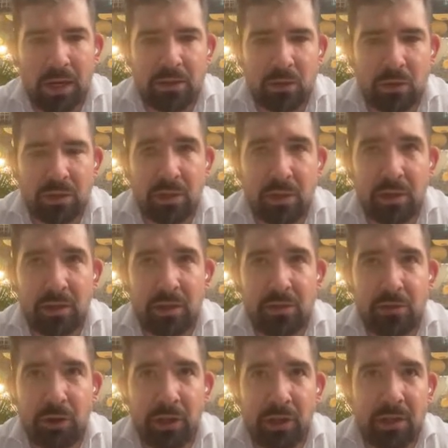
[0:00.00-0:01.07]
Why it's considered
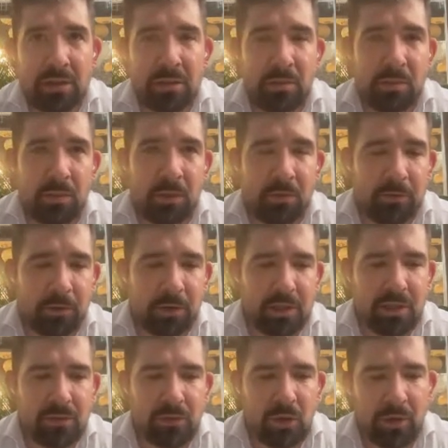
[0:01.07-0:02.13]
the strictest?
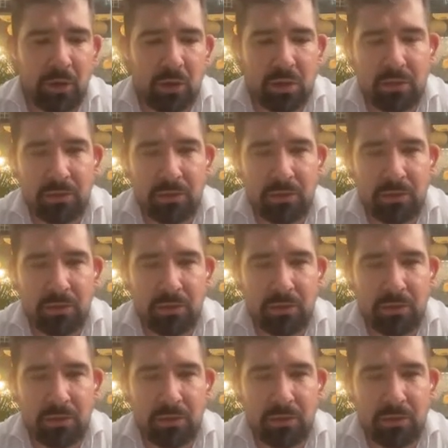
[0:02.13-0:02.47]
First of all,